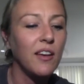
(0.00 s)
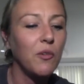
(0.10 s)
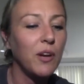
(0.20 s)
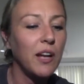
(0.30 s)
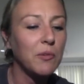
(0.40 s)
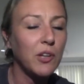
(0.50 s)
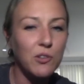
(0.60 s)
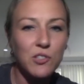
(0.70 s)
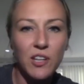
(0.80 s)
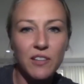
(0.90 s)
when I'm
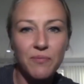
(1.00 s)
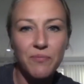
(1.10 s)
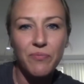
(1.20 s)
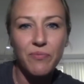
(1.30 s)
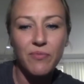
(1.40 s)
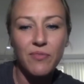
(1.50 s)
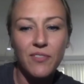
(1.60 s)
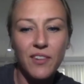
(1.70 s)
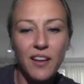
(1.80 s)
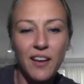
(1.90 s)
coaching,
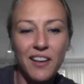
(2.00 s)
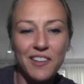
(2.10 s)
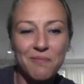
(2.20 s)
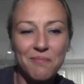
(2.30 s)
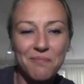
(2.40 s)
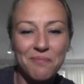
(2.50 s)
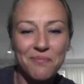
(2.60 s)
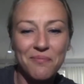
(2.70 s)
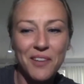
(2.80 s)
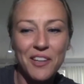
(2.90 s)
and
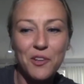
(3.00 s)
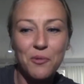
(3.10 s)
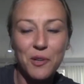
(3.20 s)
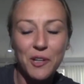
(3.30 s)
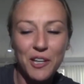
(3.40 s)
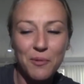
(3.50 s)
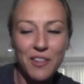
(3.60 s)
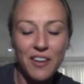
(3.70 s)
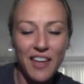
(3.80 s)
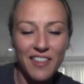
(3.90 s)
you're working with
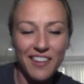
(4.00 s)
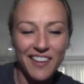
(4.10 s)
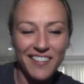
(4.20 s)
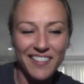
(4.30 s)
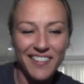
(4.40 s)
an athlete